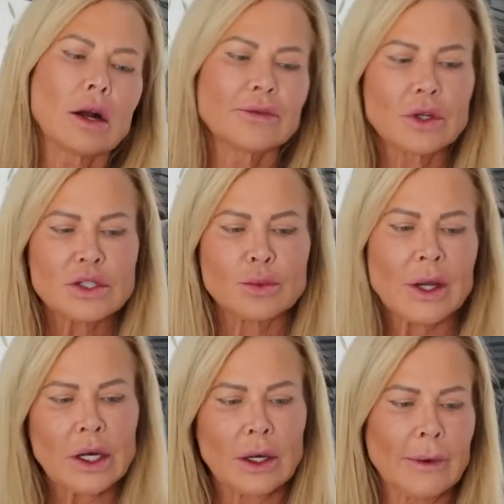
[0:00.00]
our first
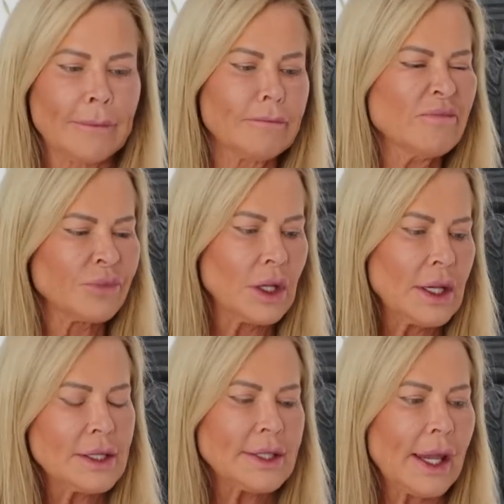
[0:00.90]
winner
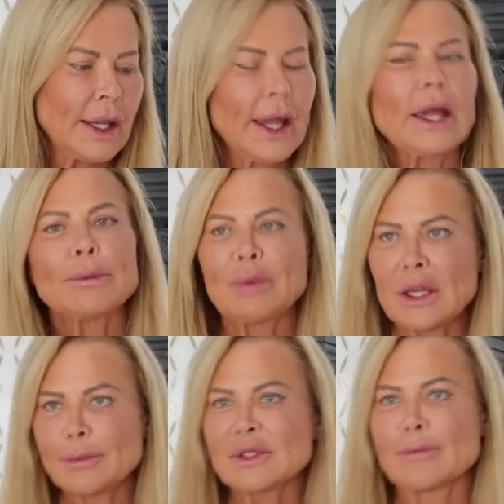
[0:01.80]
is a Hey
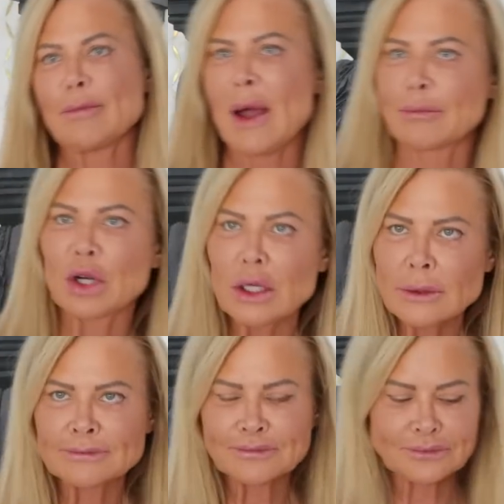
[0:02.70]
Peeps
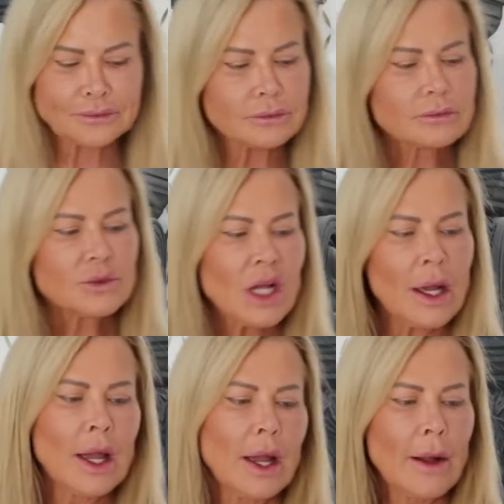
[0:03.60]
member.
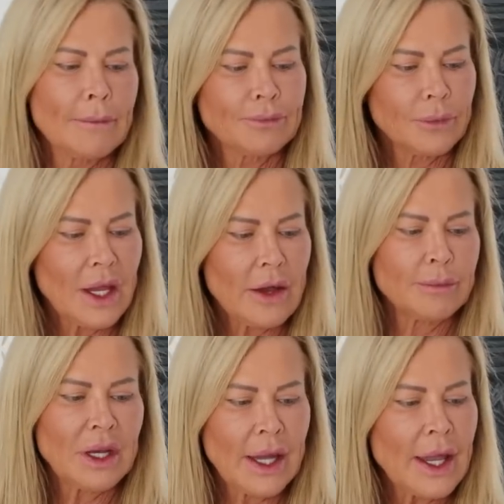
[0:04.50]
They
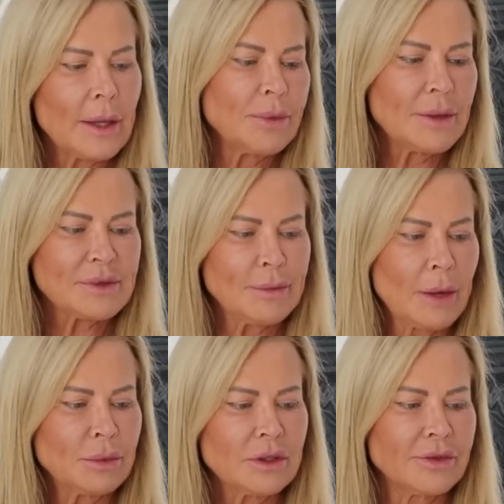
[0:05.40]
have been a Hey Peeps
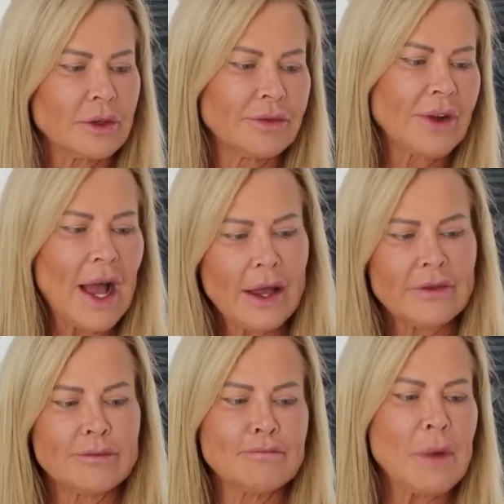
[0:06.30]
member for
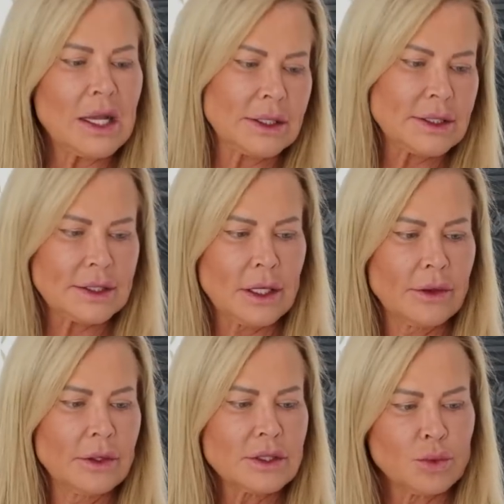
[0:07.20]
5 months.
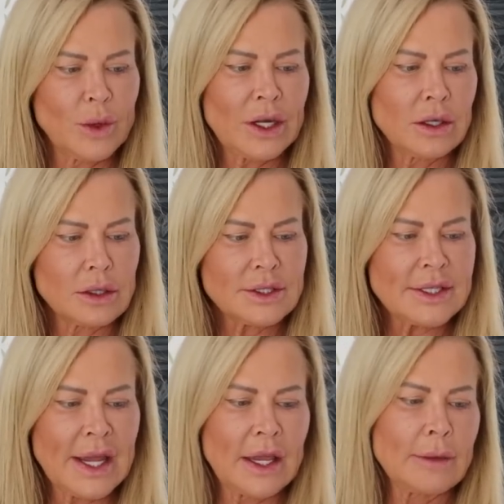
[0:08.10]
This winner's
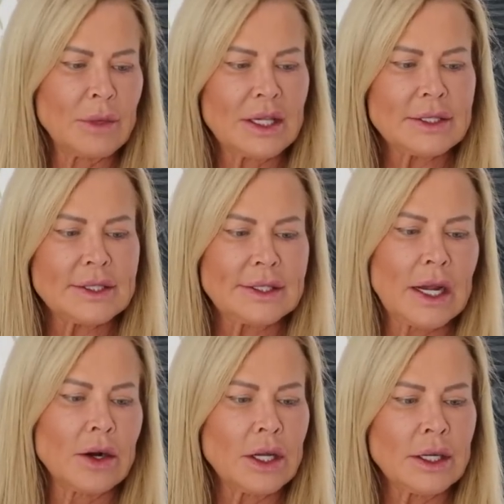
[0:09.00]
name is
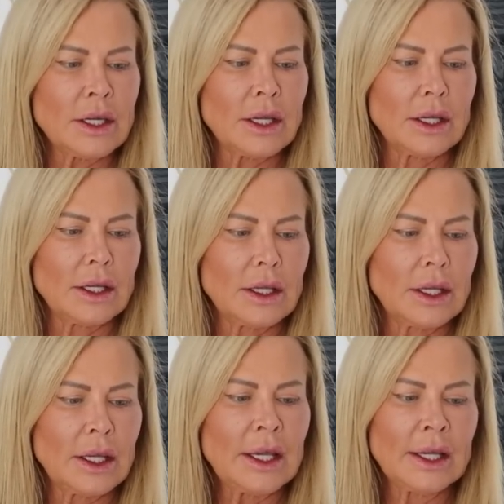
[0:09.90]
Darren
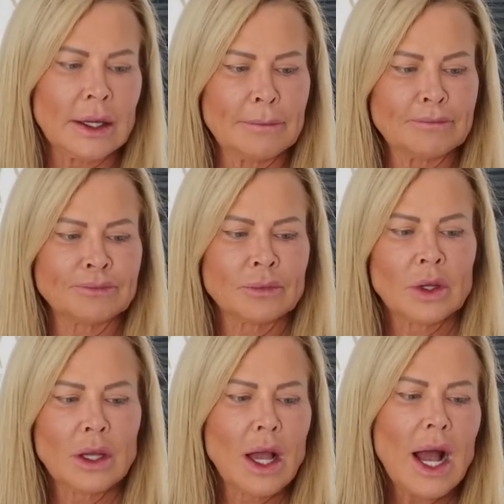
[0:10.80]
Ingham.
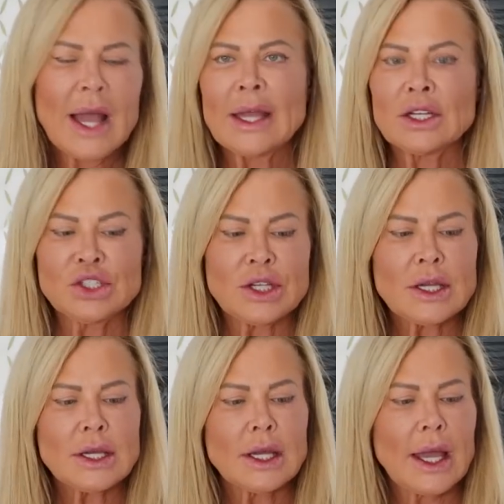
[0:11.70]

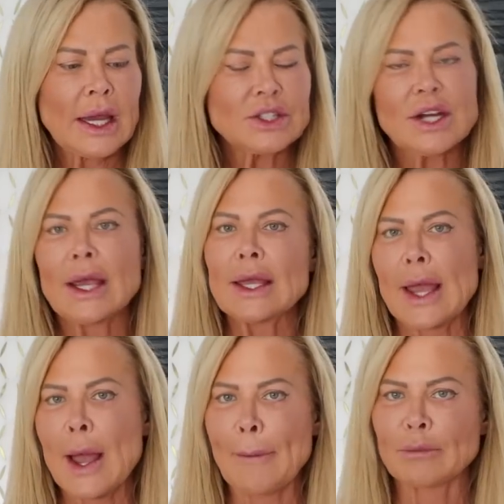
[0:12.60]

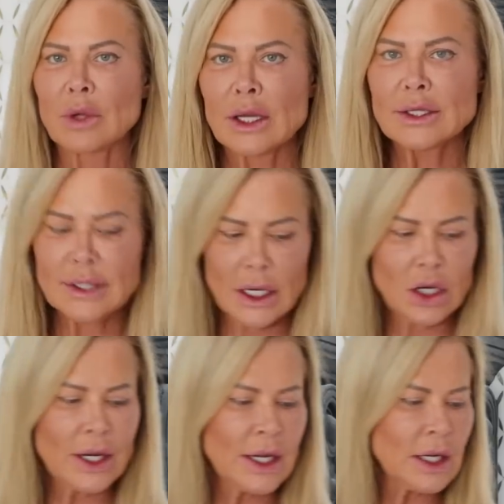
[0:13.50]
I-N-G-H-A-M.
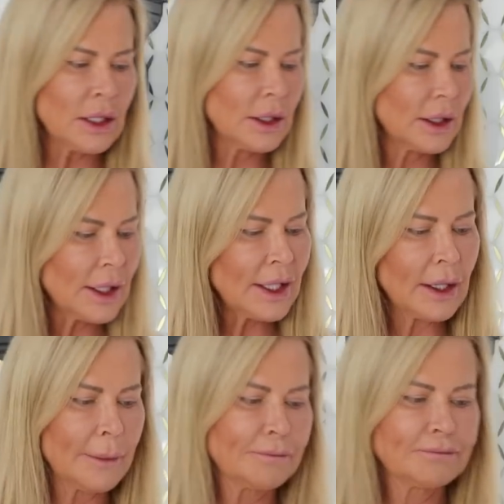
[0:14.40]
Darren
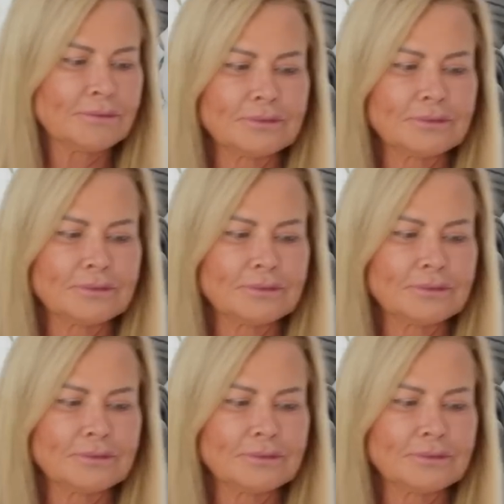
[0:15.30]
Ingham.